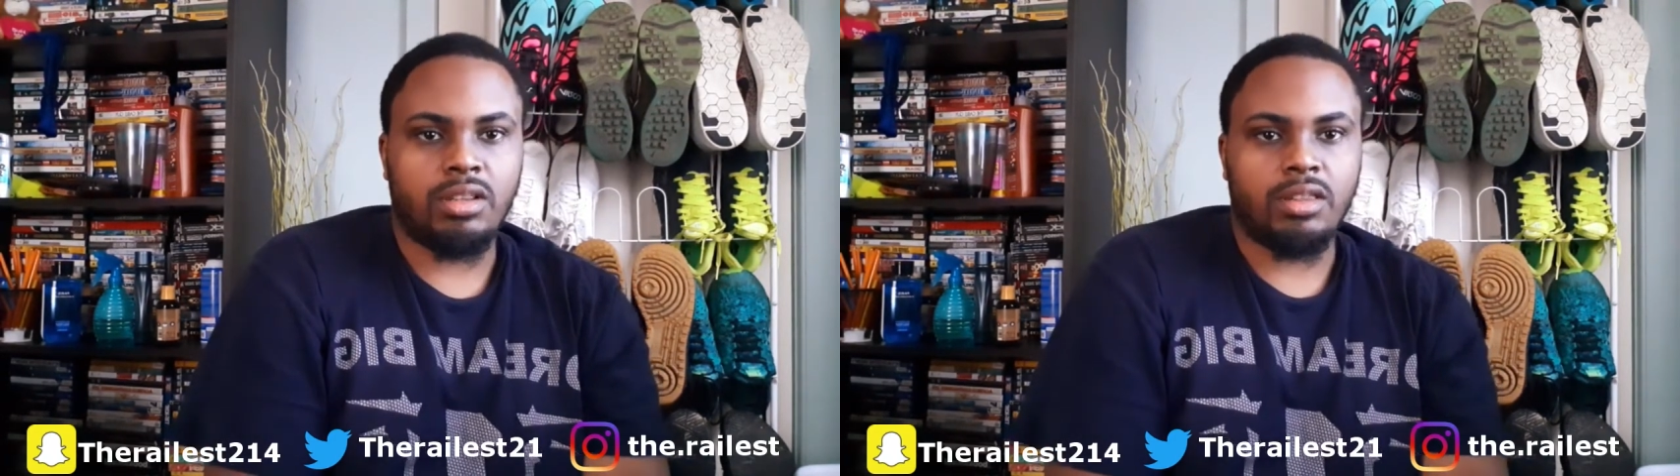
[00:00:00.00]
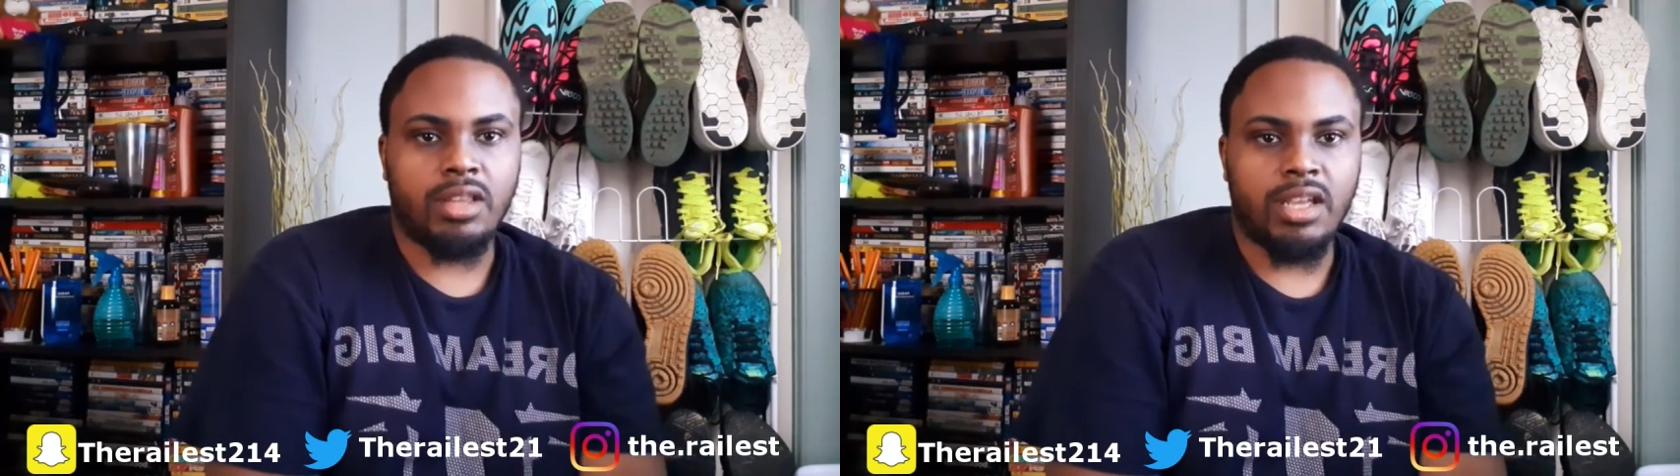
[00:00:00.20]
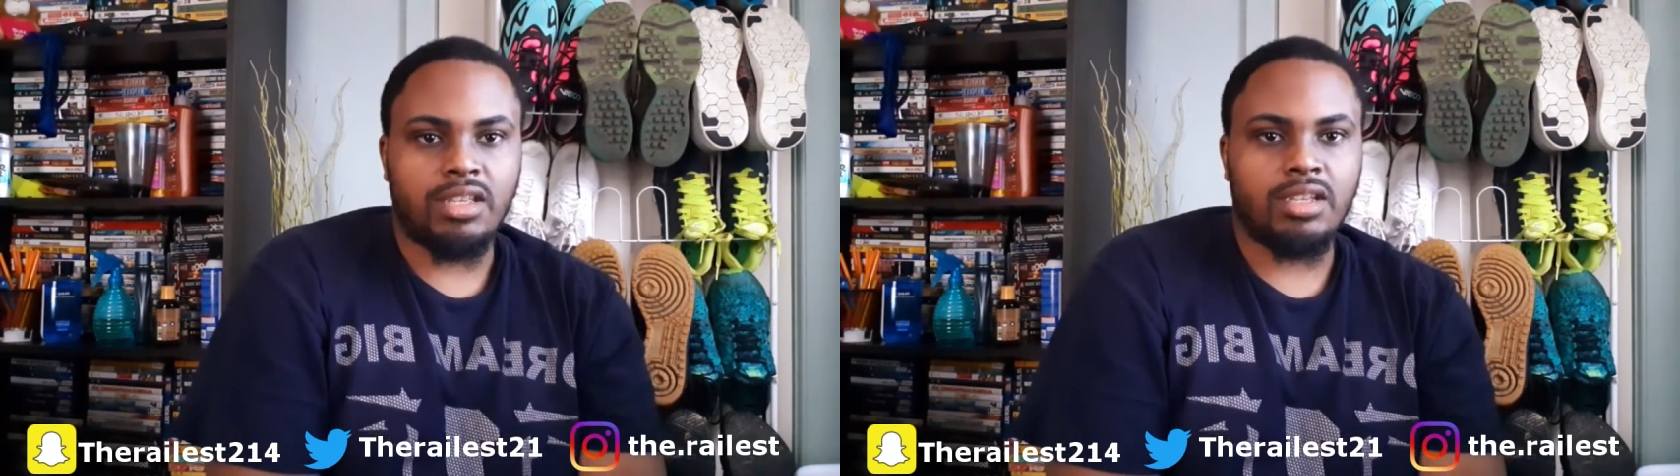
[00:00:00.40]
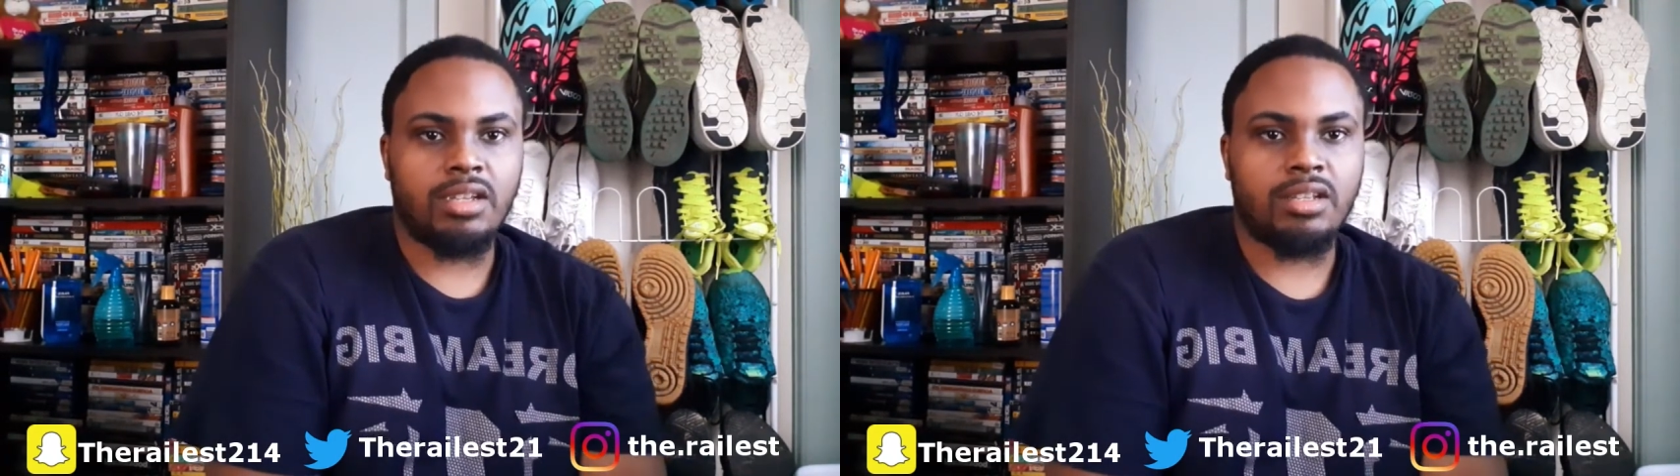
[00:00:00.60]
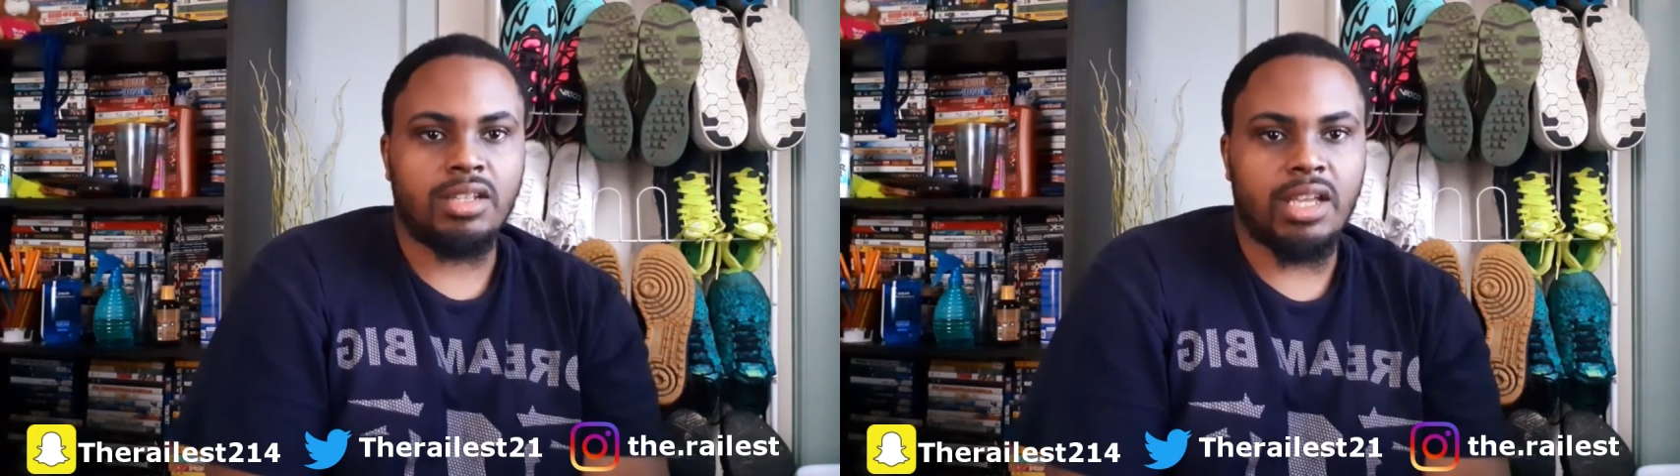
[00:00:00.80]

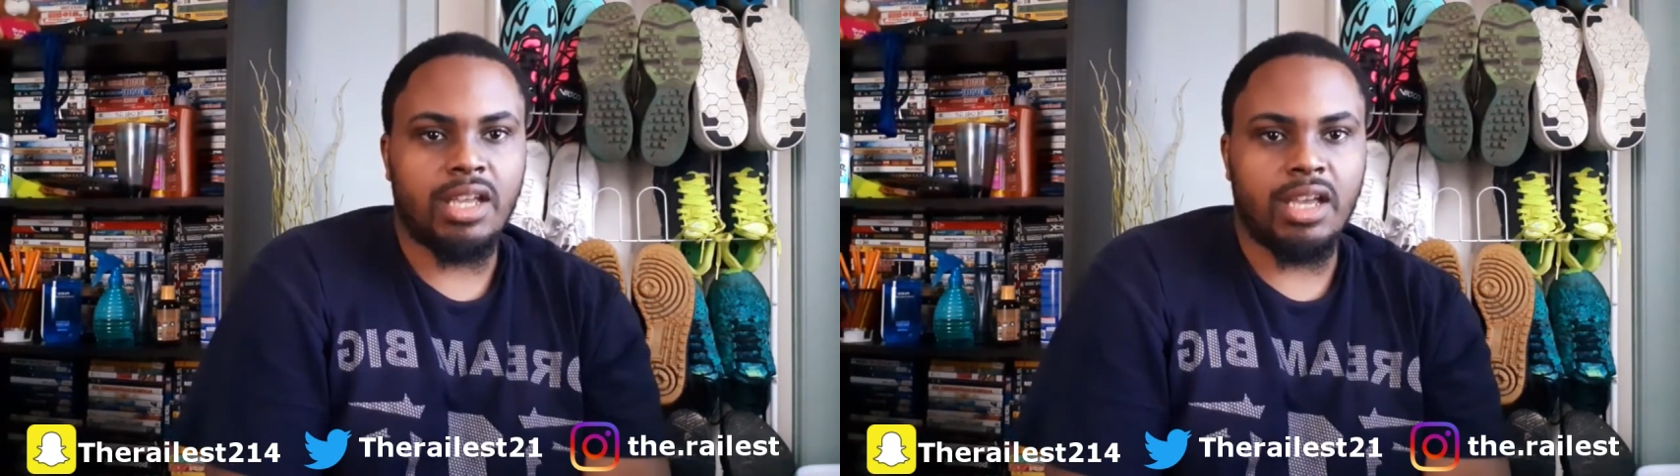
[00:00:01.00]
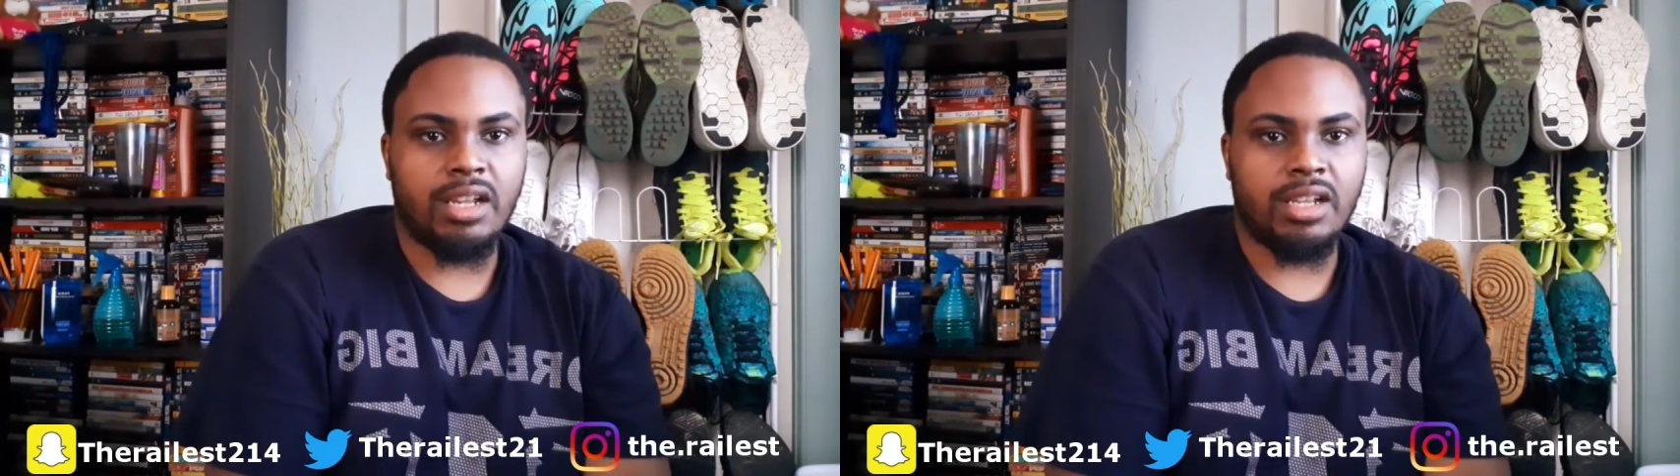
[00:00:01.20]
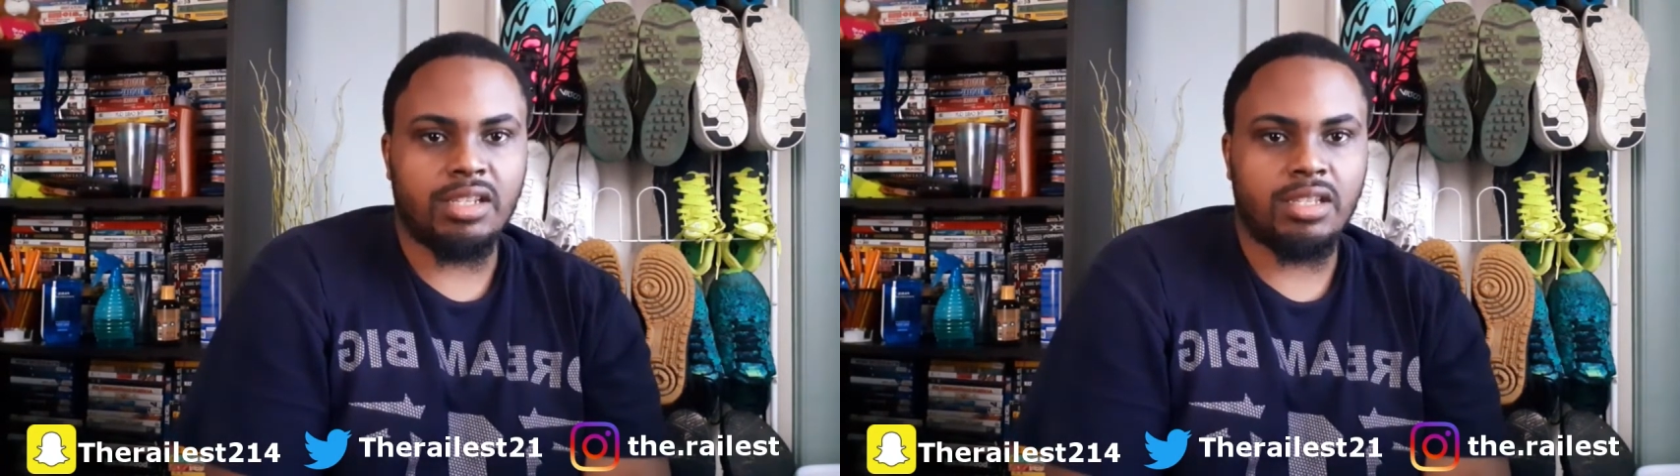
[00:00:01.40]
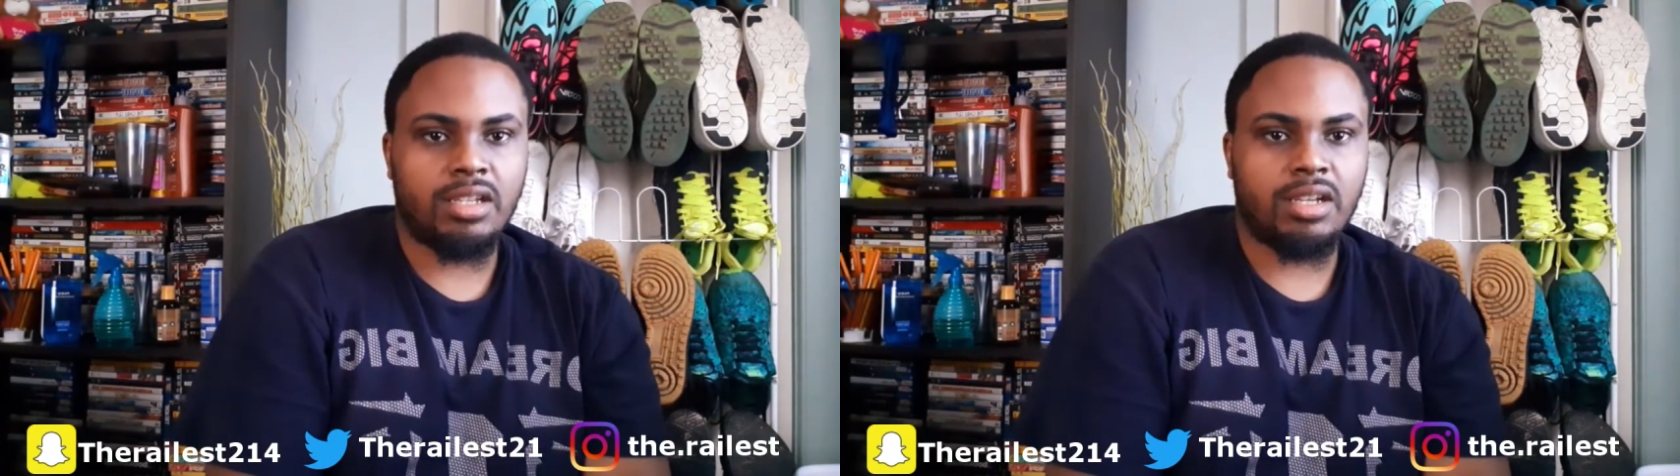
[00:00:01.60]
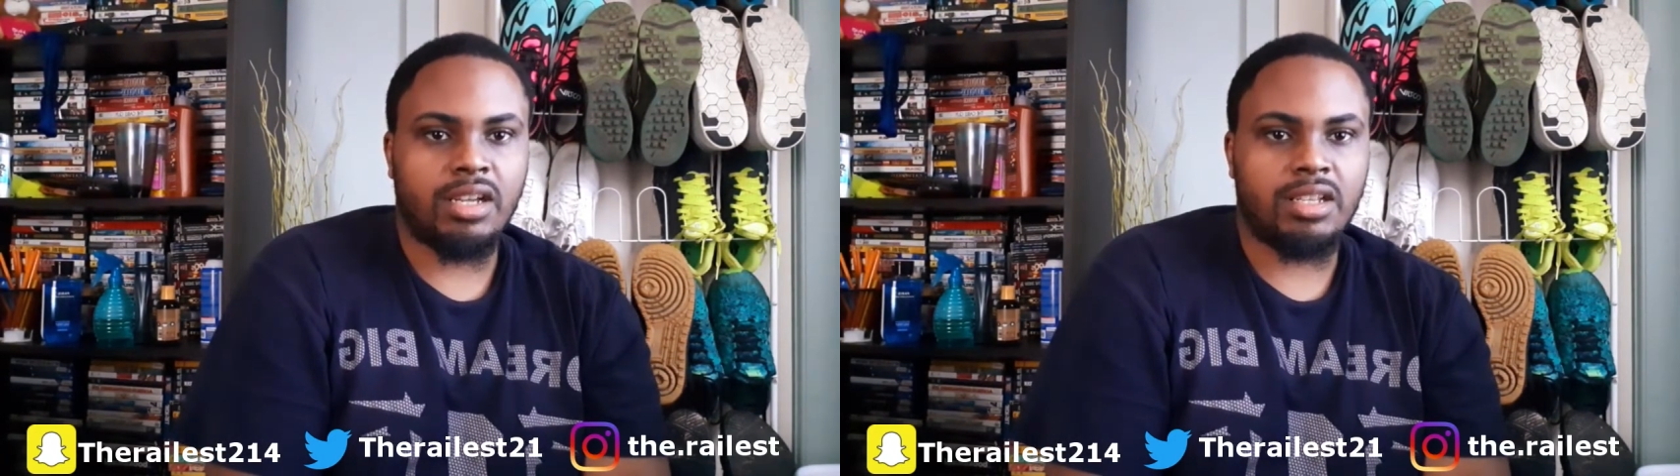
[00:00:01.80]
Lincoln and his
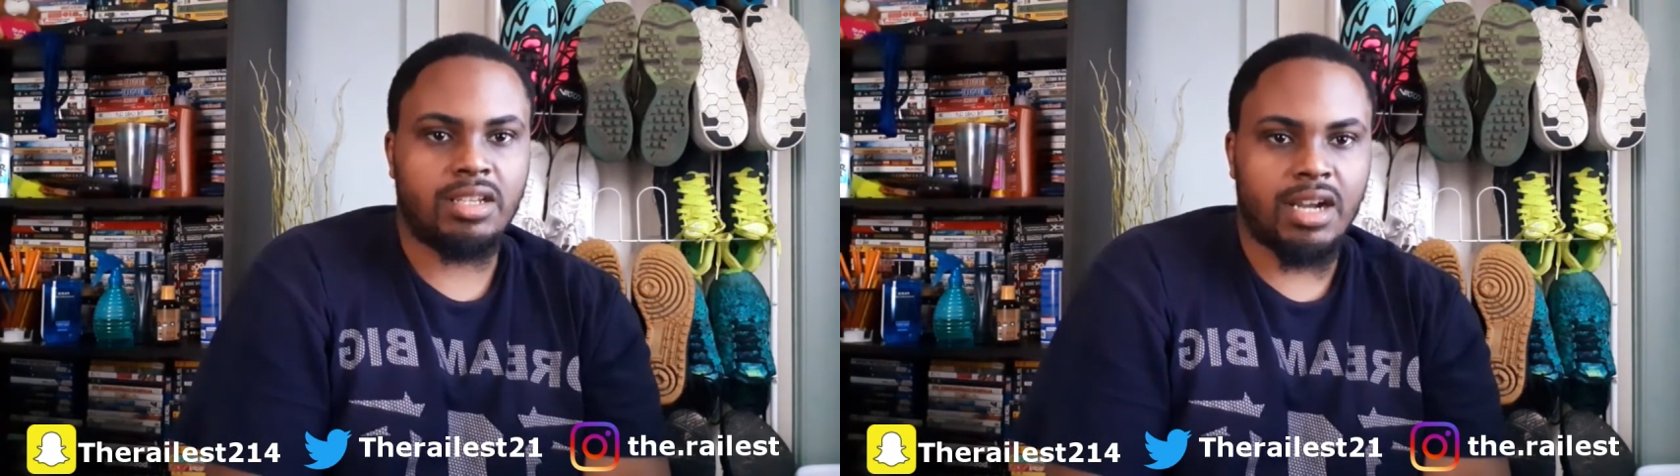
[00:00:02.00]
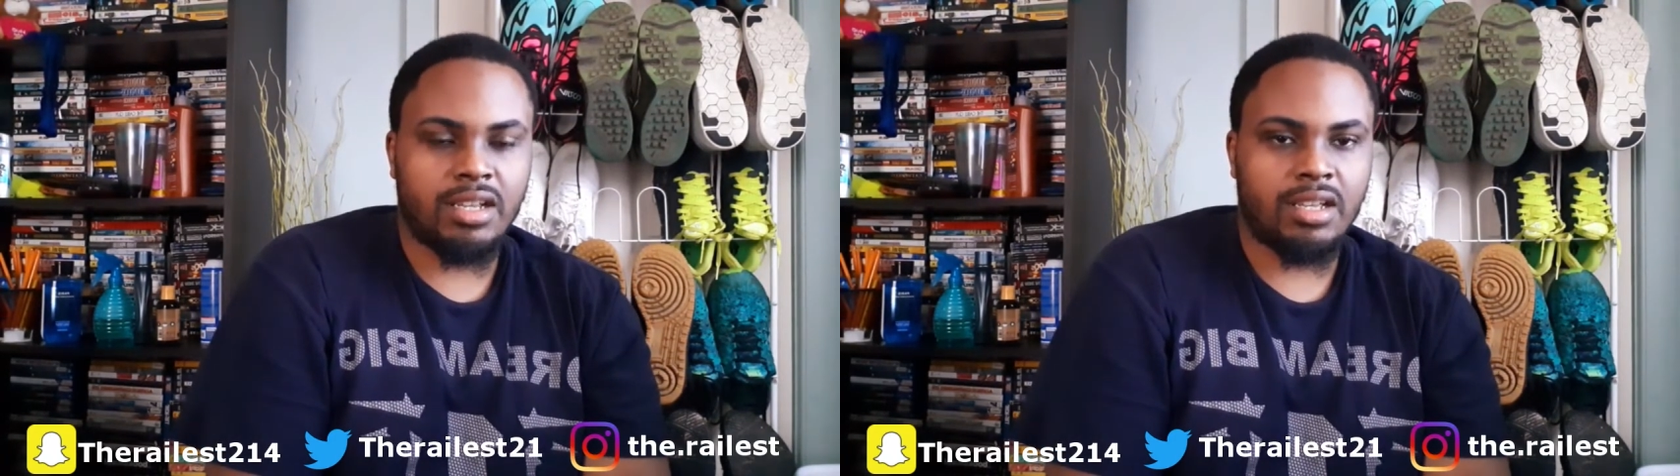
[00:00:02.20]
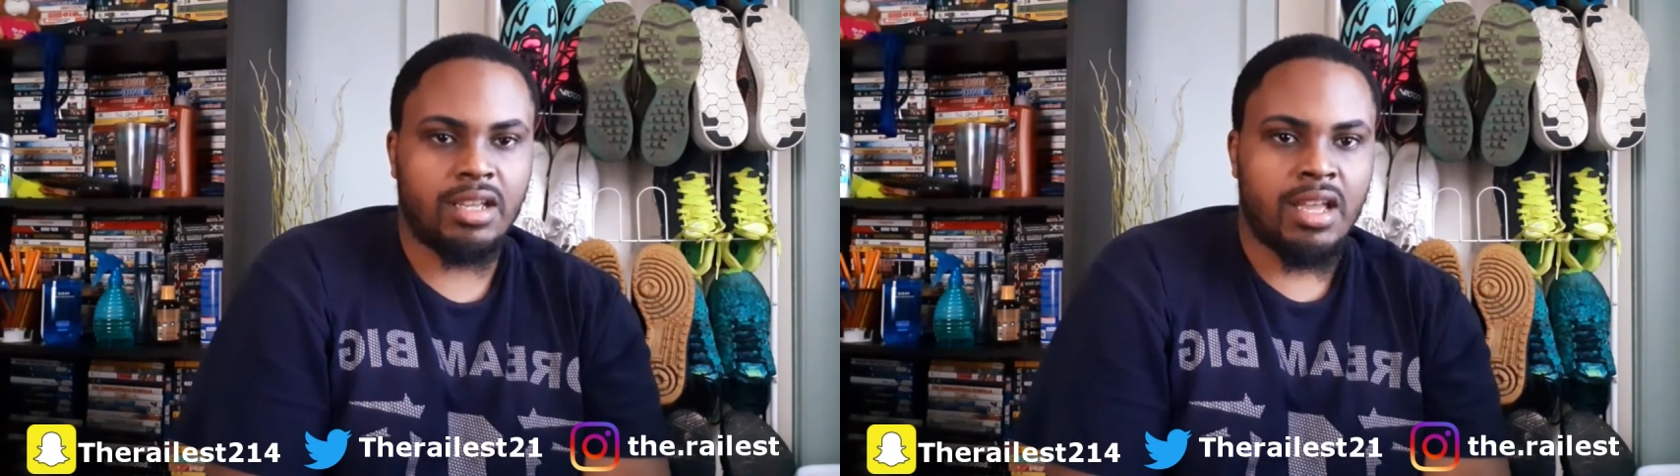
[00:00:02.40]
son Kenjani